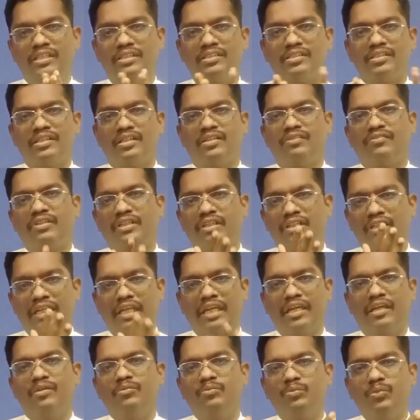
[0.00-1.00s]
Instead of that,
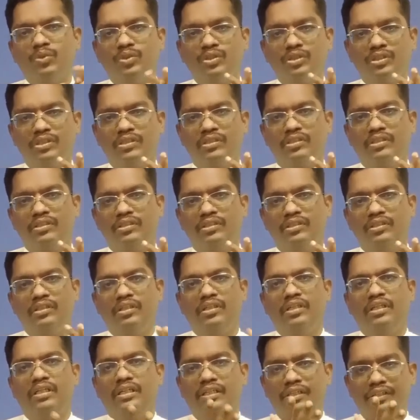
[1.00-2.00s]
take a book,
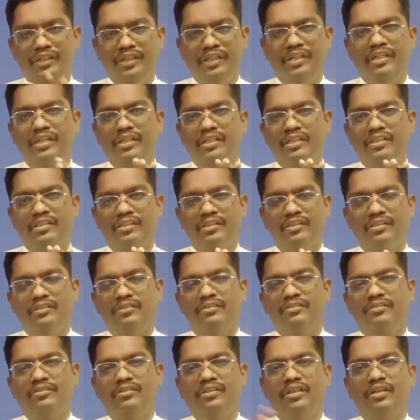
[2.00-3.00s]
read it.
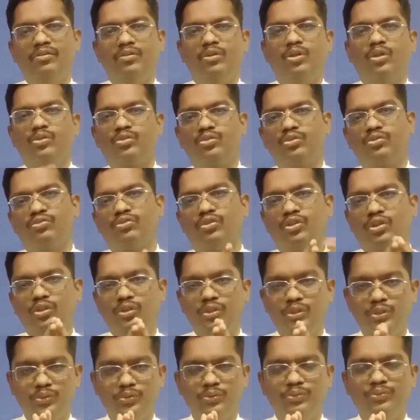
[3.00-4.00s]
They will also
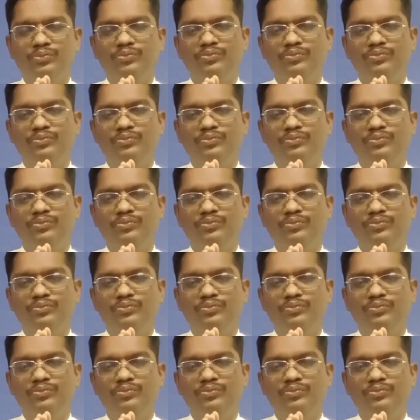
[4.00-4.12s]
follow you.